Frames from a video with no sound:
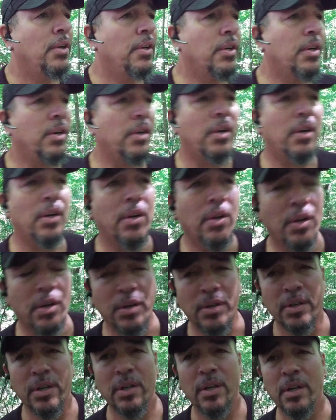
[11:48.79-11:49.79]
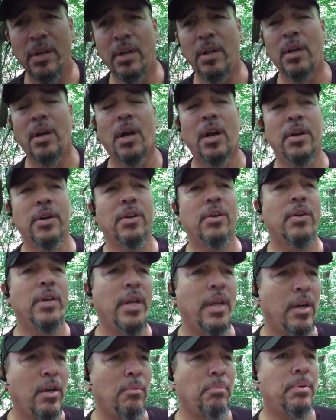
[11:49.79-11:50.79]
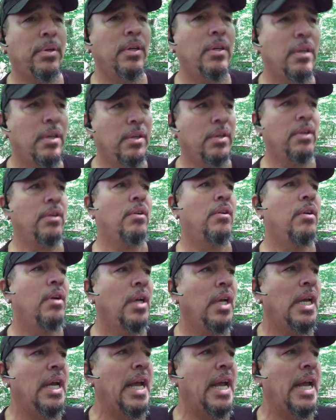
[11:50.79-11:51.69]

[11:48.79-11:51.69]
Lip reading: You're going to hurt or you're going to help, you know.